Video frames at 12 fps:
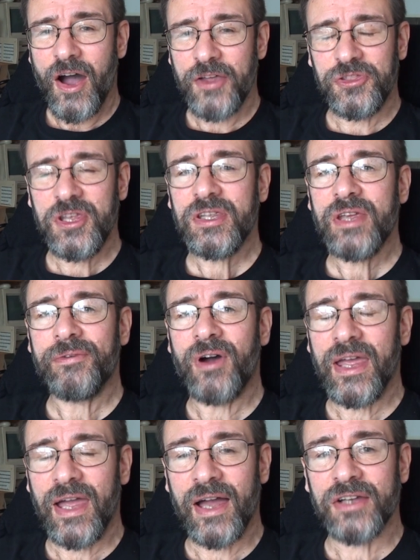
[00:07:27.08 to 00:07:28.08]
think if
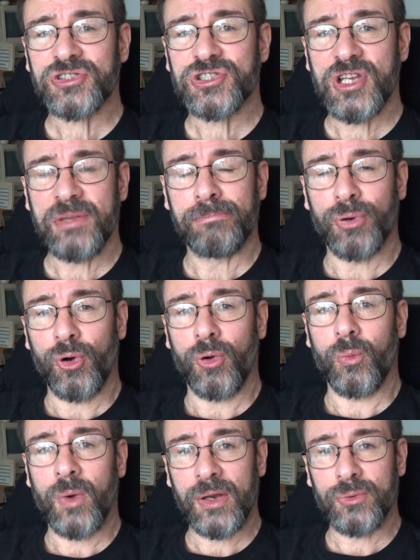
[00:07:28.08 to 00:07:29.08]
I actually
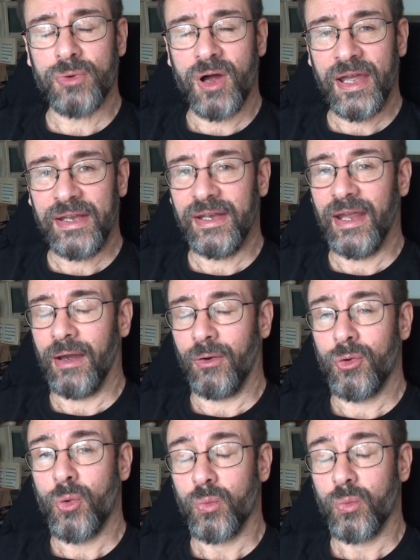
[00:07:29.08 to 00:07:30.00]
bought one right now,